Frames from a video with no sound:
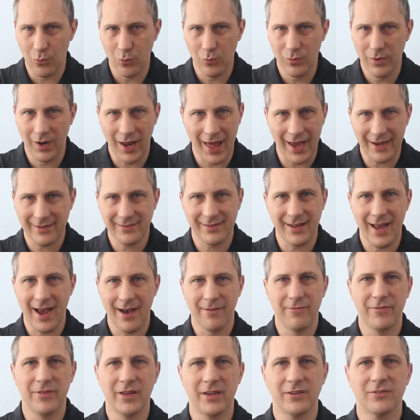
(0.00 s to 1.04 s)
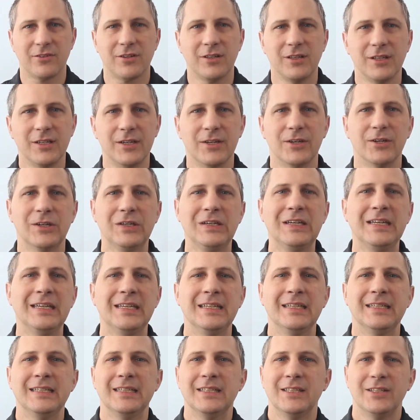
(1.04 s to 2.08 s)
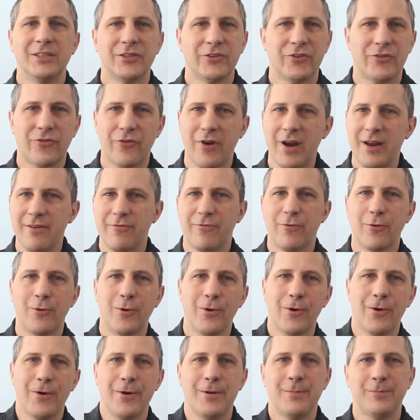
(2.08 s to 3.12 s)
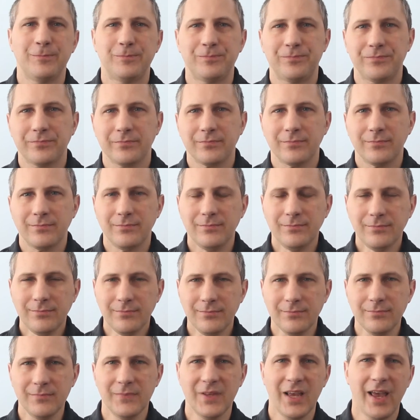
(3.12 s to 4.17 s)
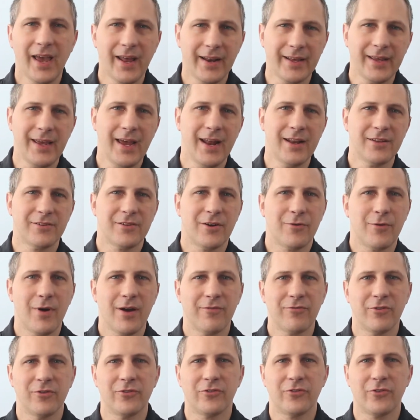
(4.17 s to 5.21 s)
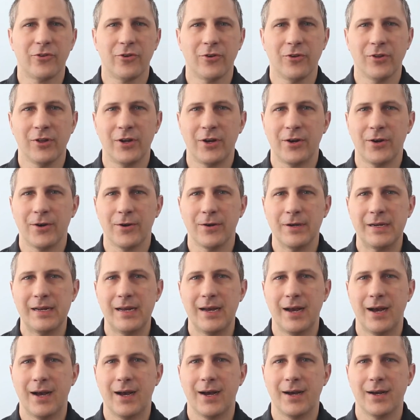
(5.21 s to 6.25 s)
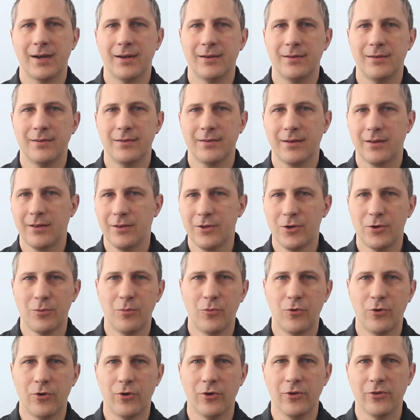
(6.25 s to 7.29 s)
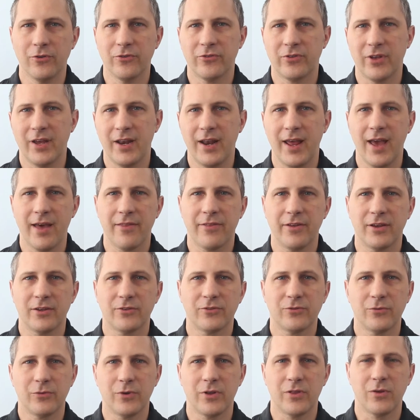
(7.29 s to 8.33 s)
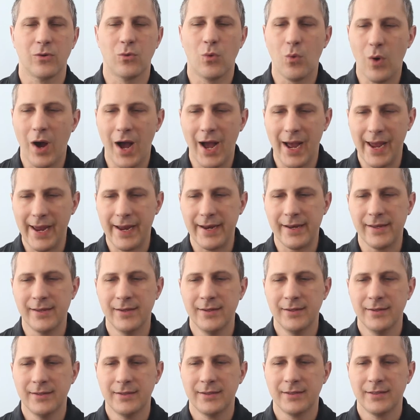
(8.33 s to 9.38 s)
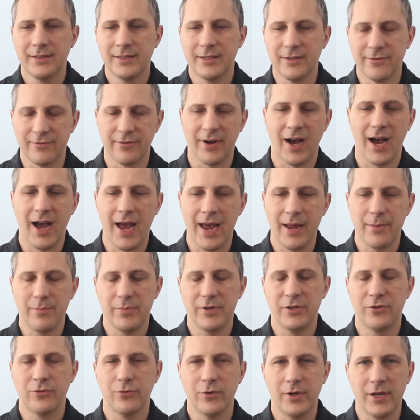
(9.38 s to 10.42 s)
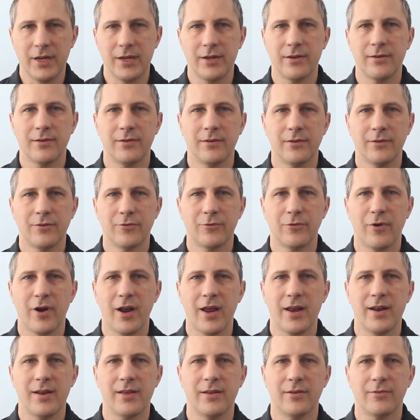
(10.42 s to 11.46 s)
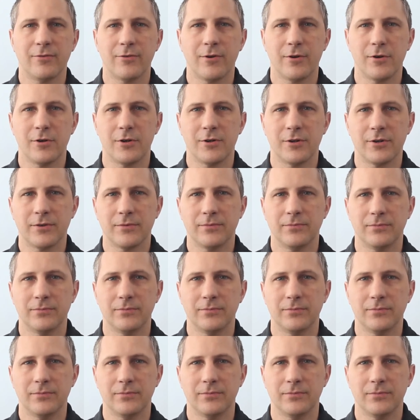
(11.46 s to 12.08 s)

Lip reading: likes to have things clear, straightforward, and again, as I referenced earlier, clear morals and ethics with a wide divide between right and wrong.